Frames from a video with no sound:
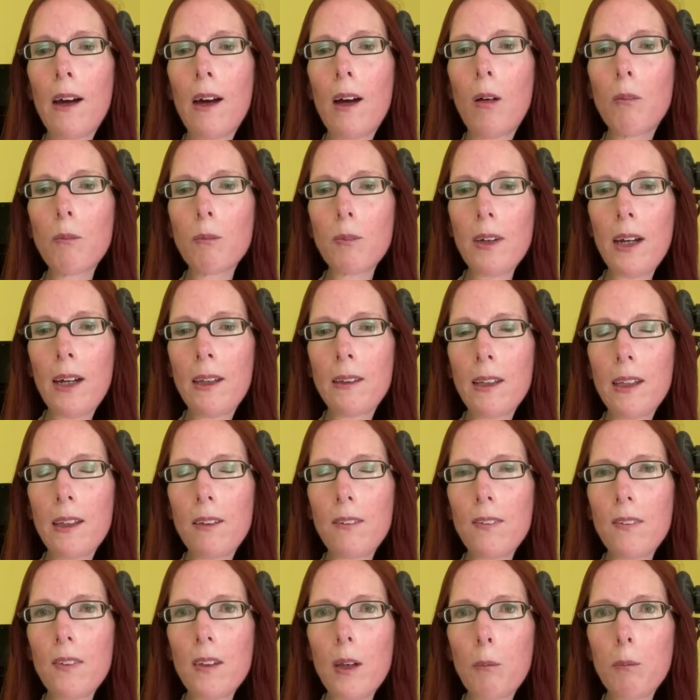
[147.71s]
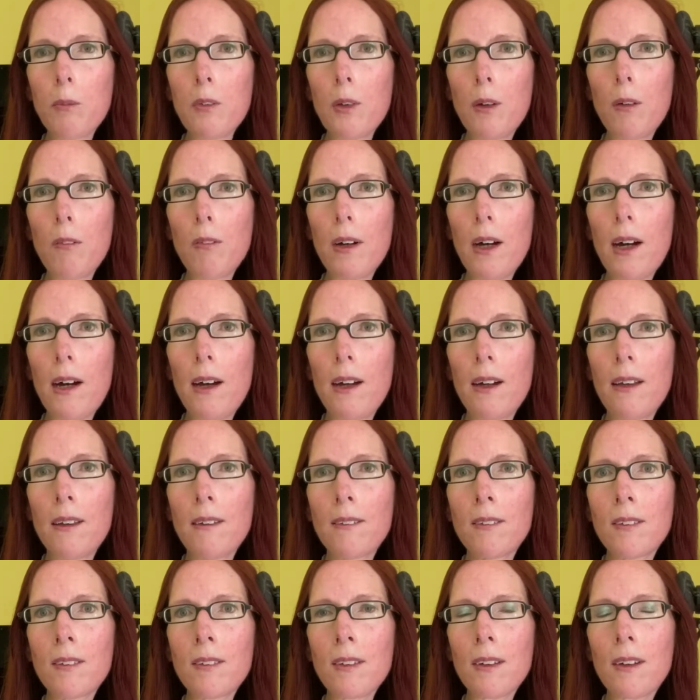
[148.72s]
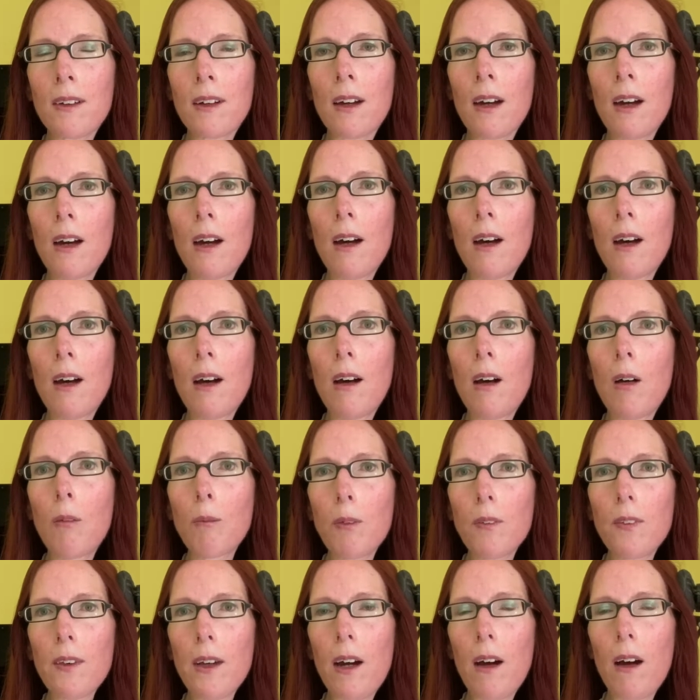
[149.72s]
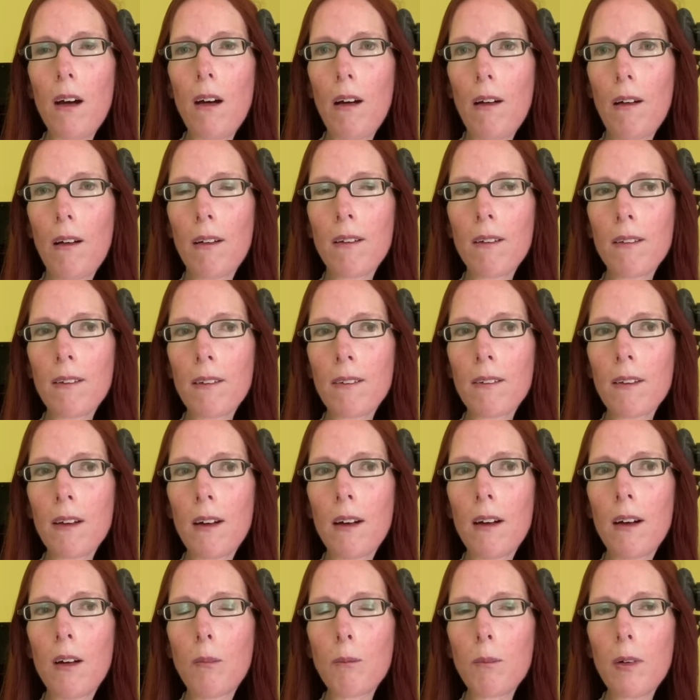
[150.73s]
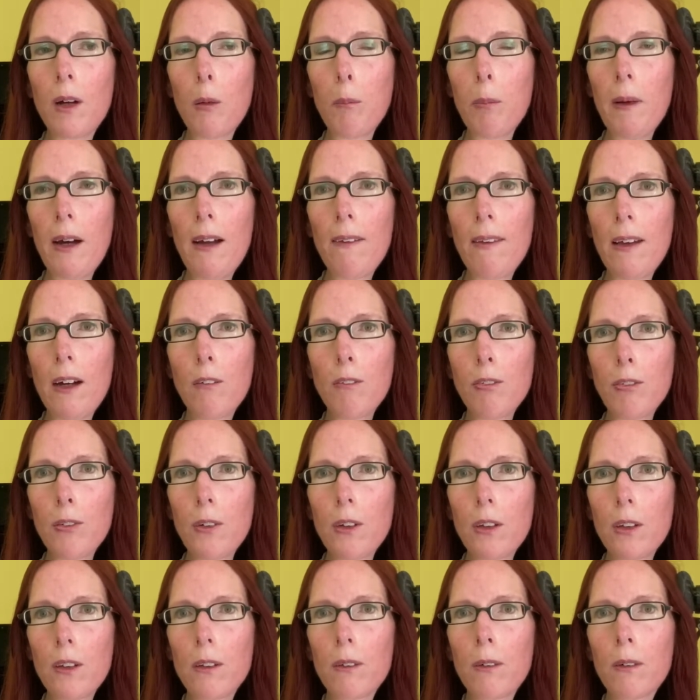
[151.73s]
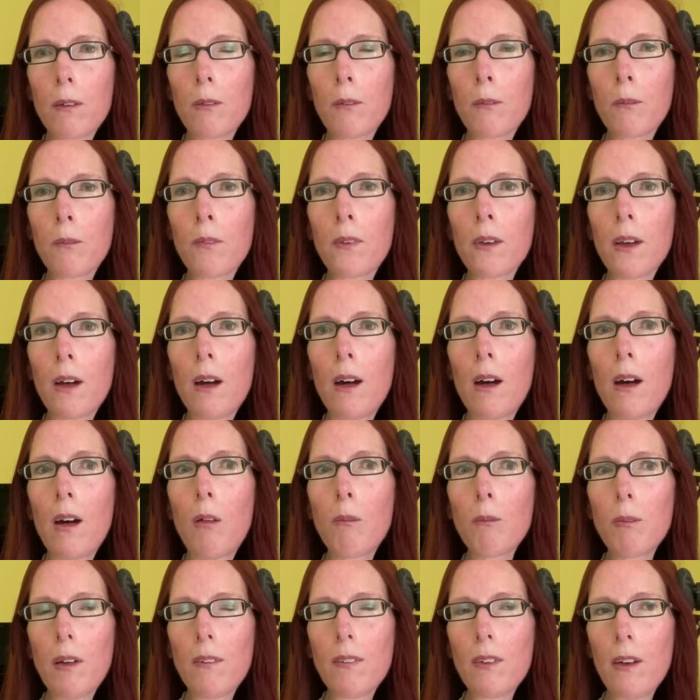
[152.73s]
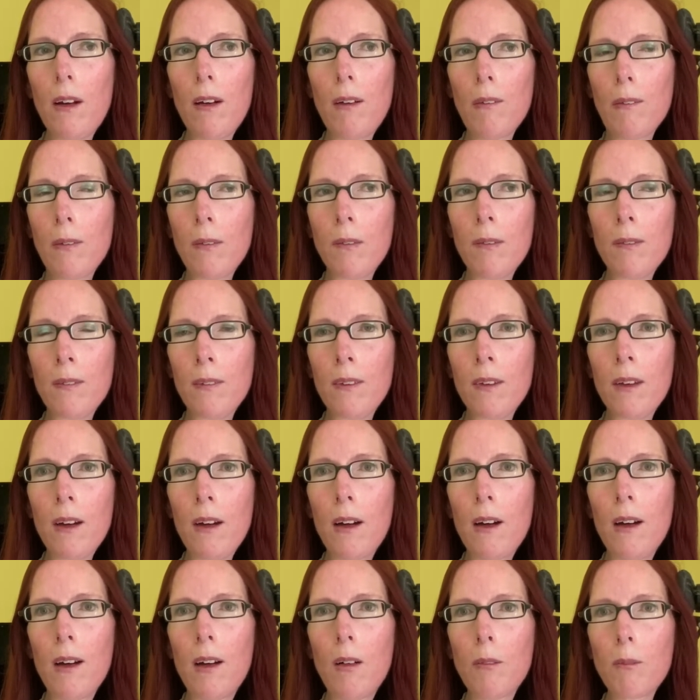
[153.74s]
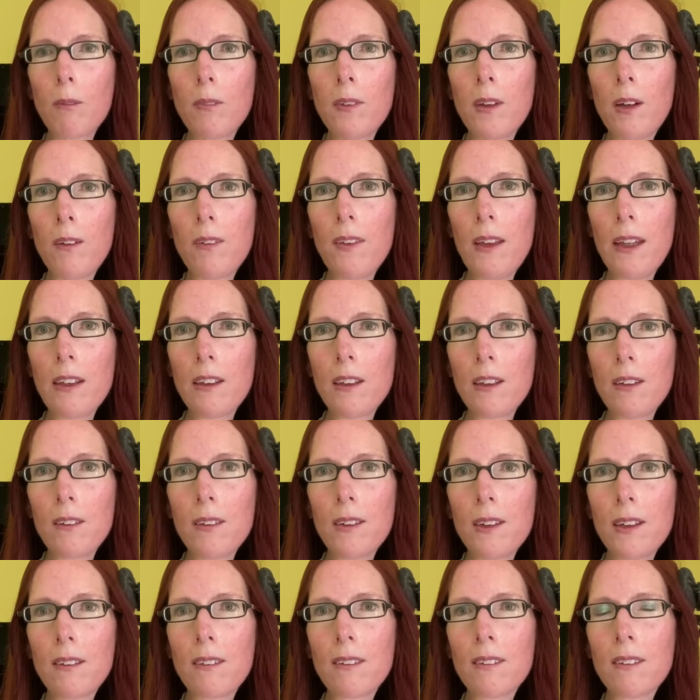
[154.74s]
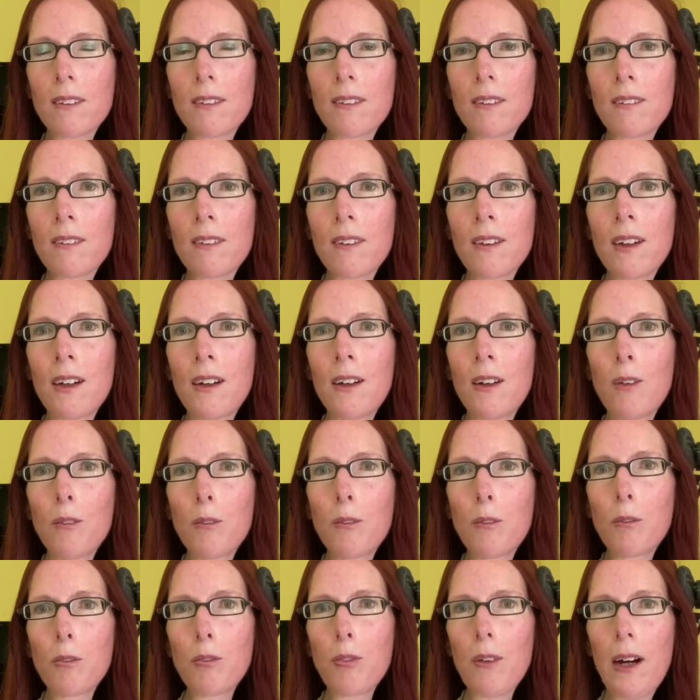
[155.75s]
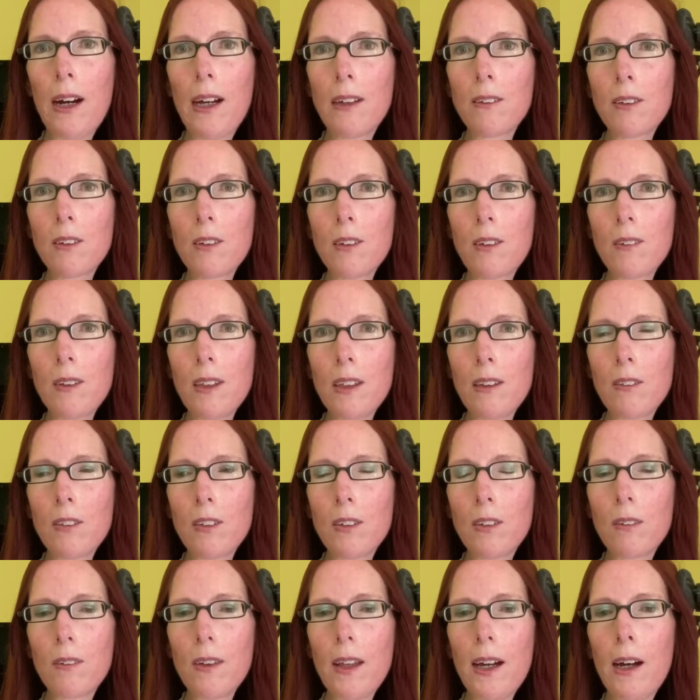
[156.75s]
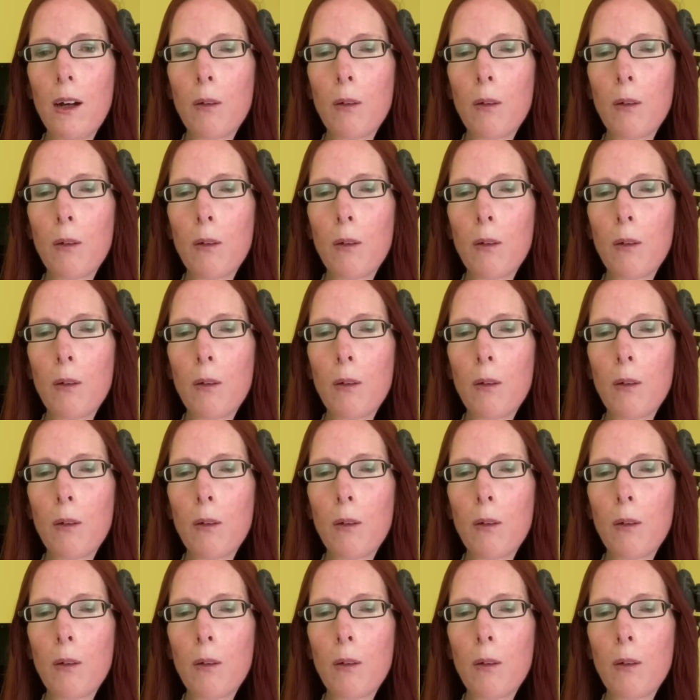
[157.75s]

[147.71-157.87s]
and he stepped over and was like, oh, I'll buy that for you. I said, oh, no thank you, that's fine, you don't need to do that.